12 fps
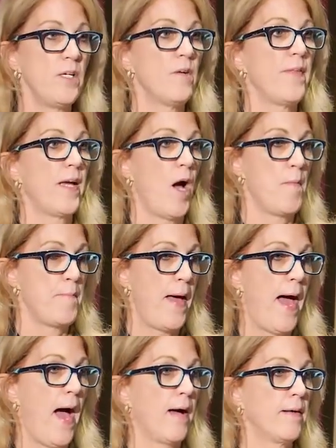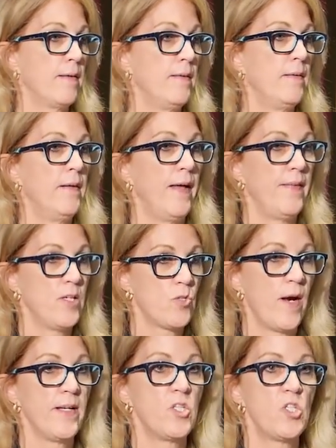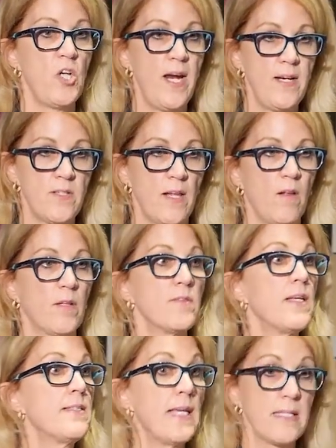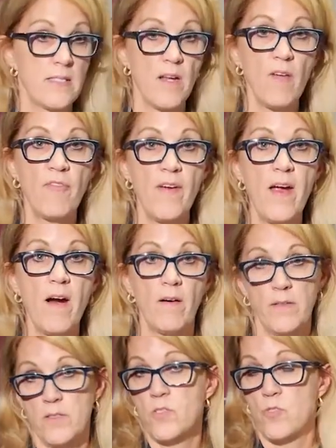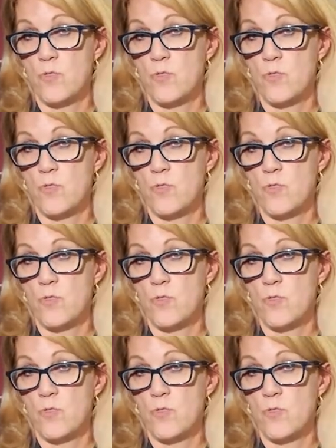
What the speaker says: year they come back and they try to change that law because they say it's not fair, and it's